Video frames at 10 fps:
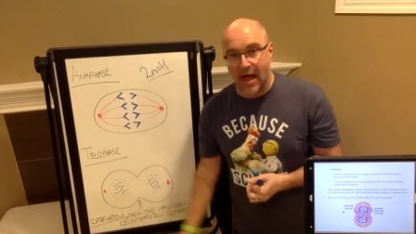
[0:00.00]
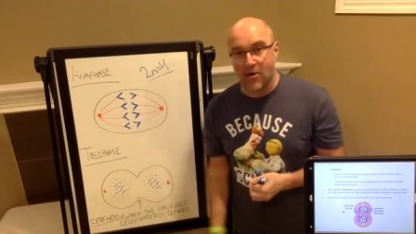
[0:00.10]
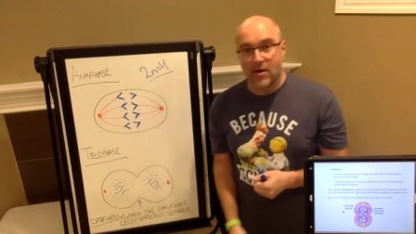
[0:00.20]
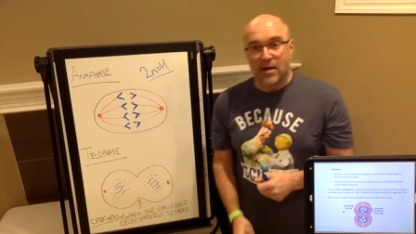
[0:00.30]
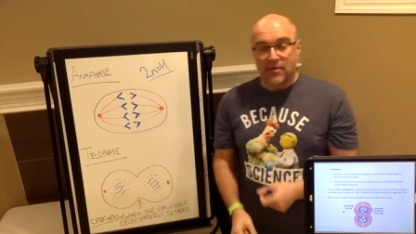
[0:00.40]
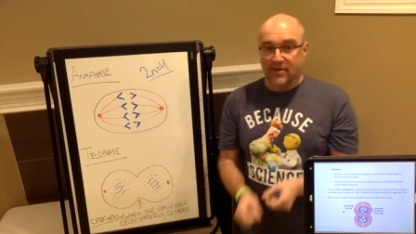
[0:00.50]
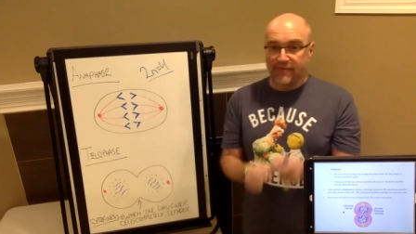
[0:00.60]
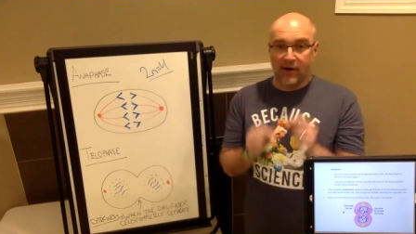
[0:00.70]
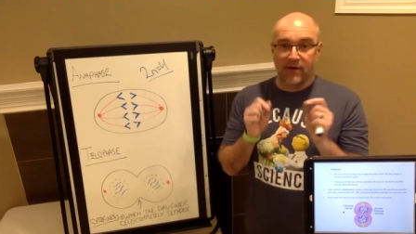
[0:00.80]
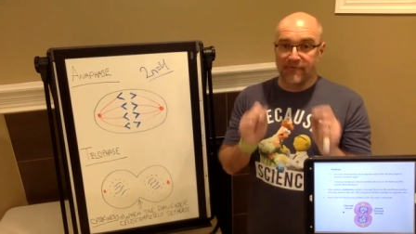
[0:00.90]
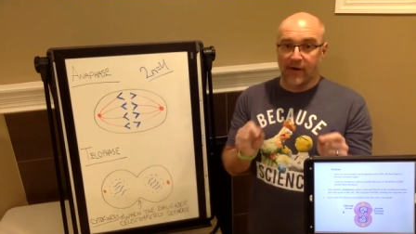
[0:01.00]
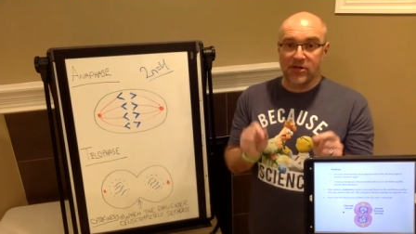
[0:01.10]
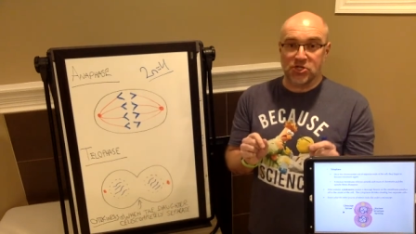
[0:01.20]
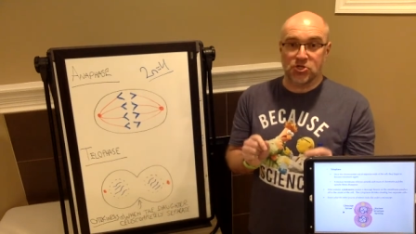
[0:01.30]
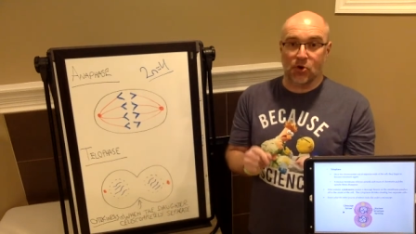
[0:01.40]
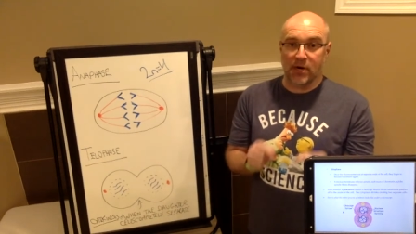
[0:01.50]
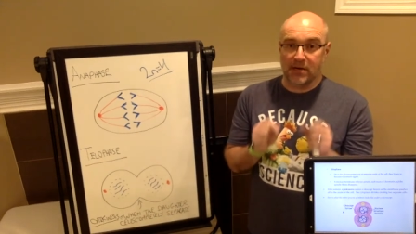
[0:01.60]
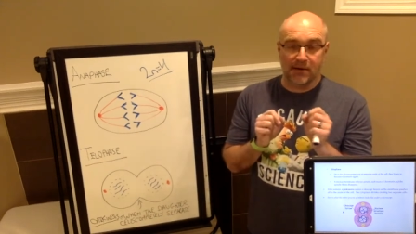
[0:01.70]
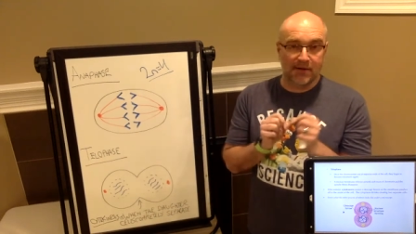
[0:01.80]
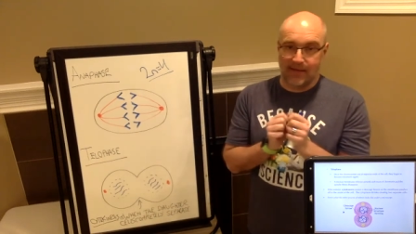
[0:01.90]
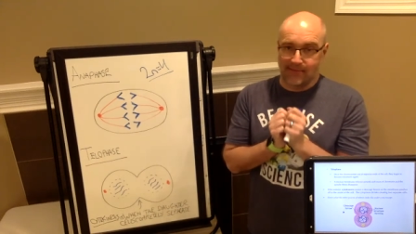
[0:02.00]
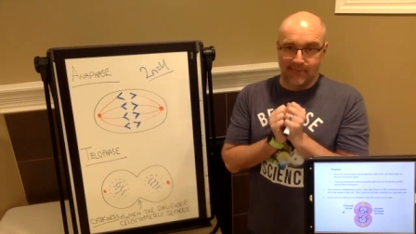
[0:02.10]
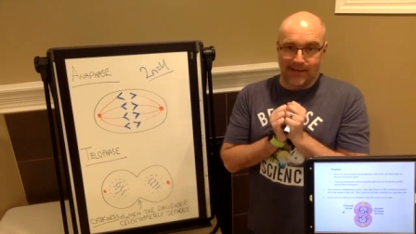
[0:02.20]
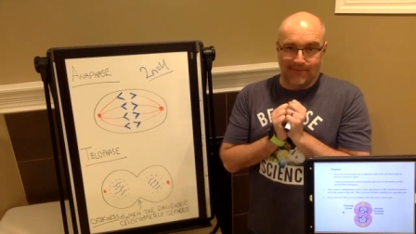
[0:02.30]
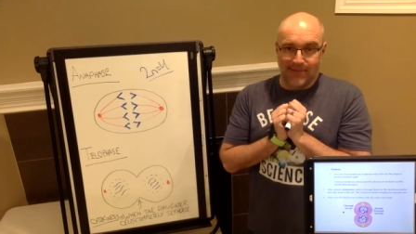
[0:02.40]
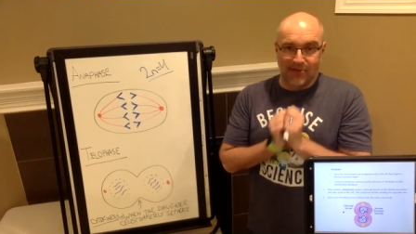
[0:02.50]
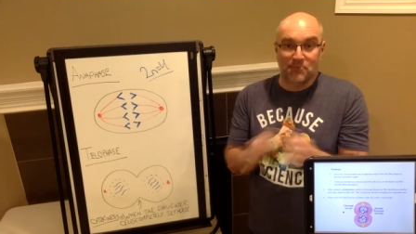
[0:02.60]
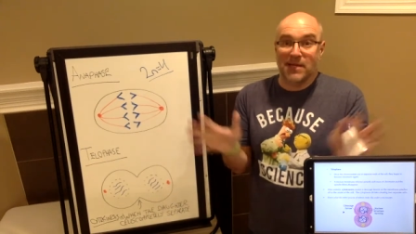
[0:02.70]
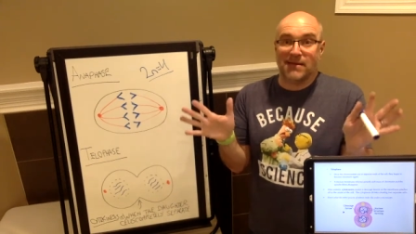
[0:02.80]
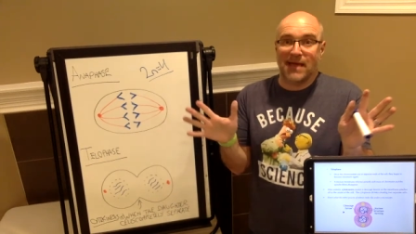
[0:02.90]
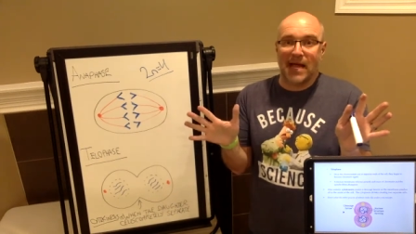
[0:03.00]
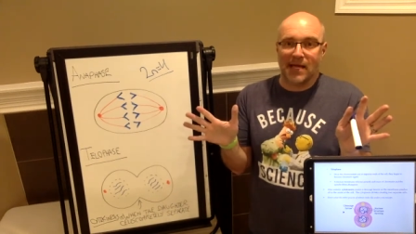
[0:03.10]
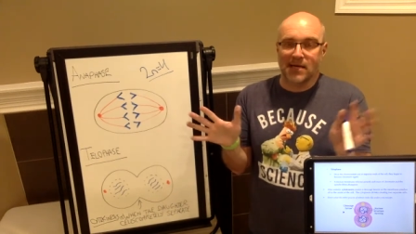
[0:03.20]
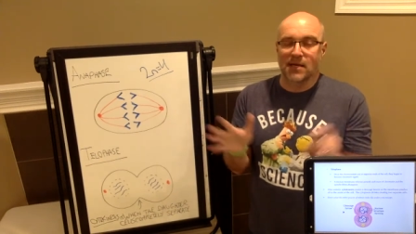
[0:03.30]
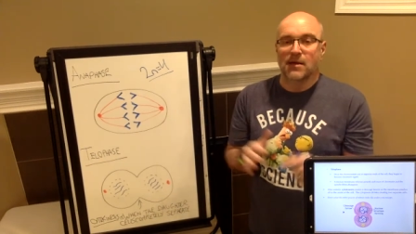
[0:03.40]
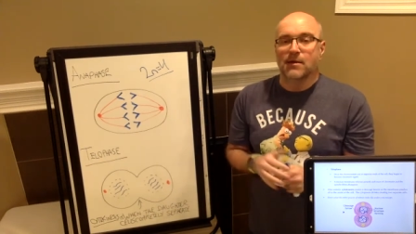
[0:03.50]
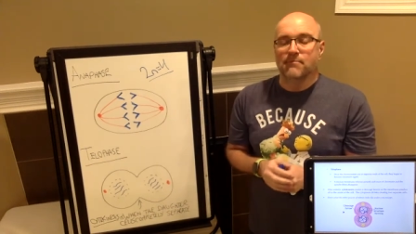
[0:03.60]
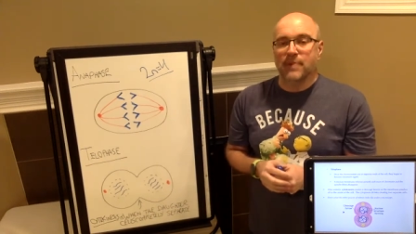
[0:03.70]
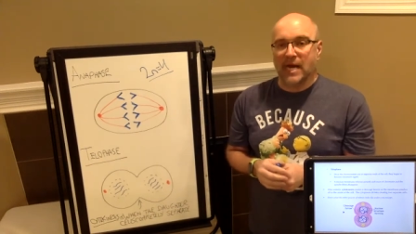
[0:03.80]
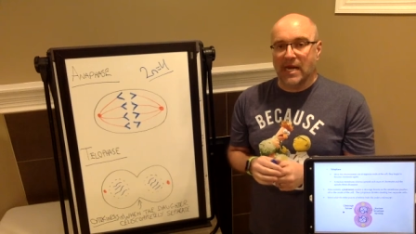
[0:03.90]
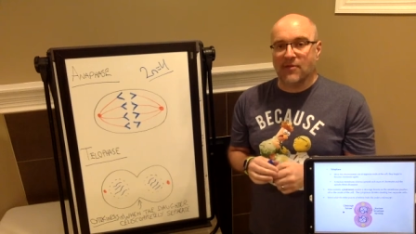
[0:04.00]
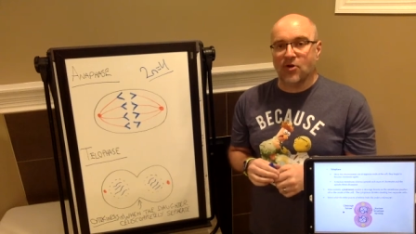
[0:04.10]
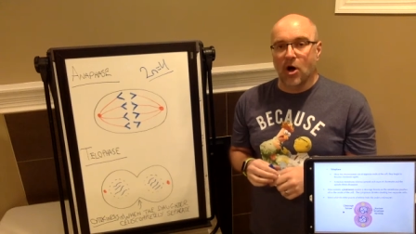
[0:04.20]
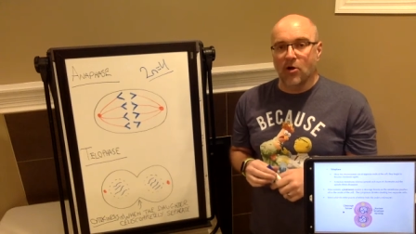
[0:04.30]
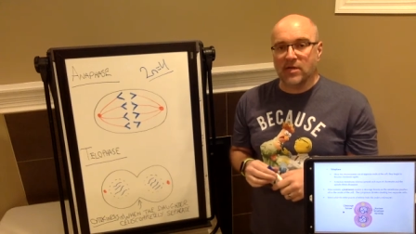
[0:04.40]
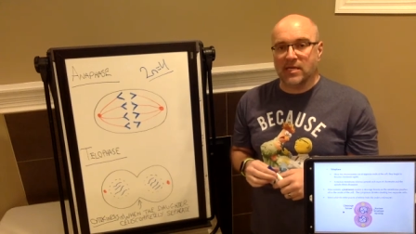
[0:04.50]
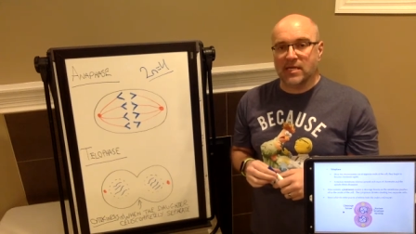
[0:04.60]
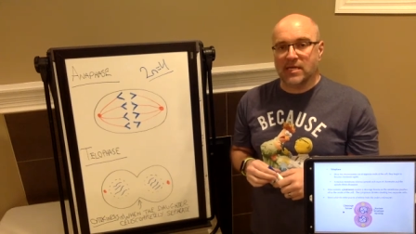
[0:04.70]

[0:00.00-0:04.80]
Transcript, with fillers: now the very, very shortened, it's like, like a split second, but it is called